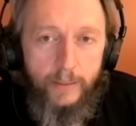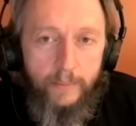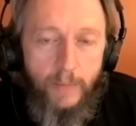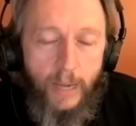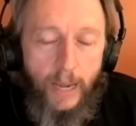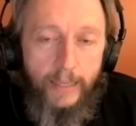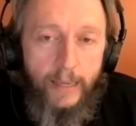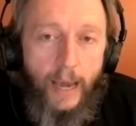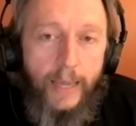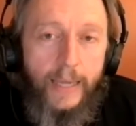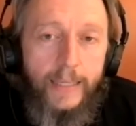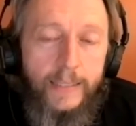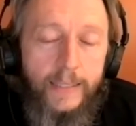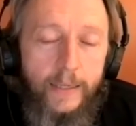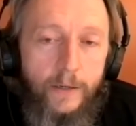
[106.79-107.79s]
And I, I
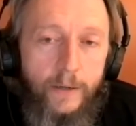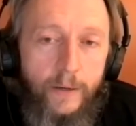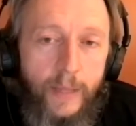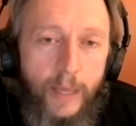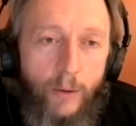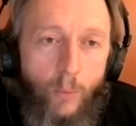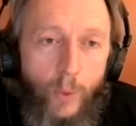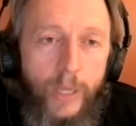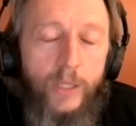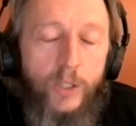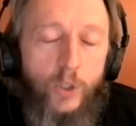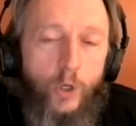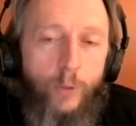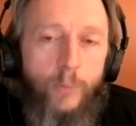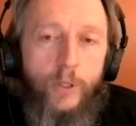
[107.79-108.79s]
consider that we
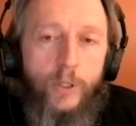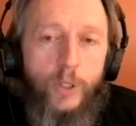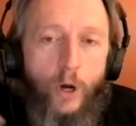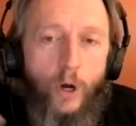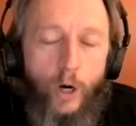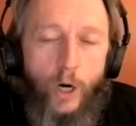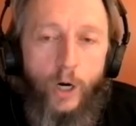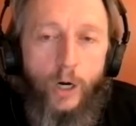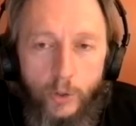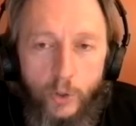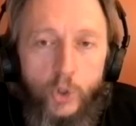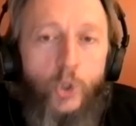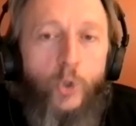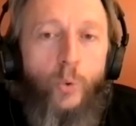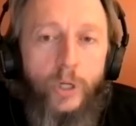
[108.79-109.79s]
as humans are
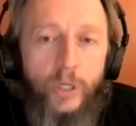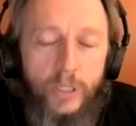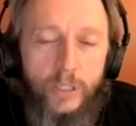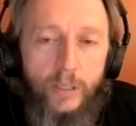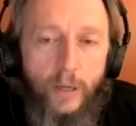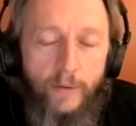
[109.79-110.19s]
stewards